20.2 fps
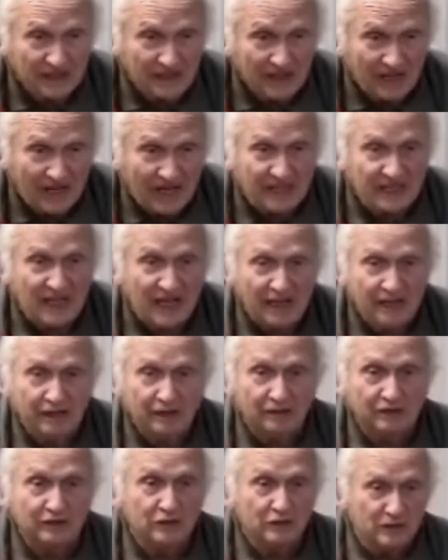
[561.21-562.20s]
Okay. And they
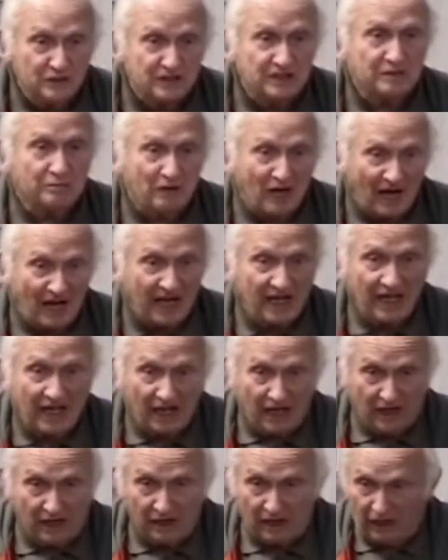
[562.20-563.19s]
used to buy
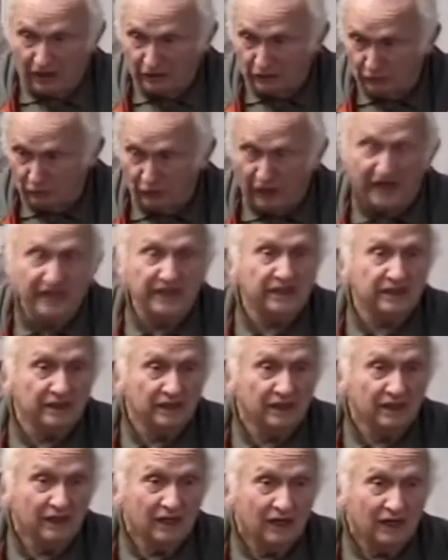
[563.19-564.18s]
a, a crate
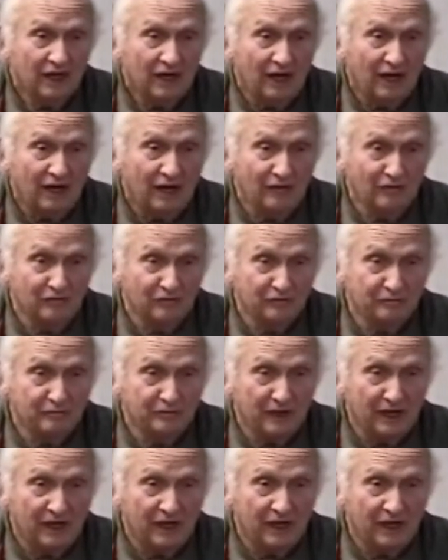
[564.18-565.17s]
of
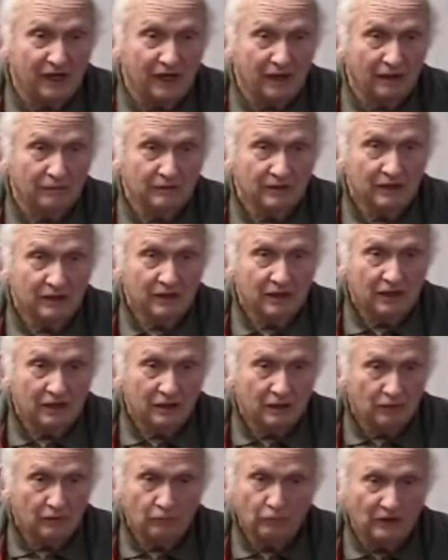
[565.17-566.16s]
uh,
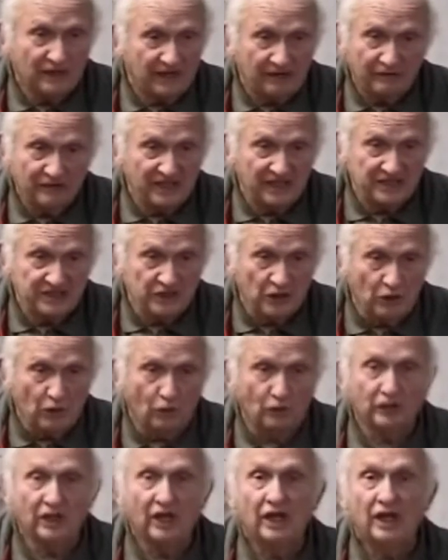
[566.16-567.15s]
whatever they
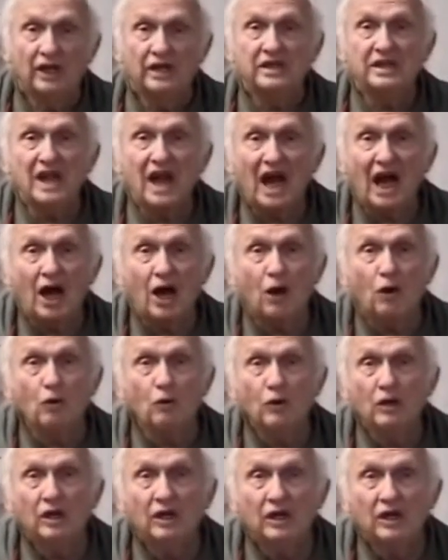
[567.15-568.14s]
sold.
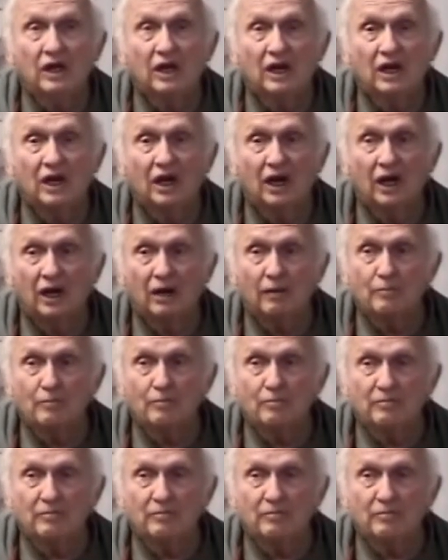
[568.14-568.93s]
Now, um,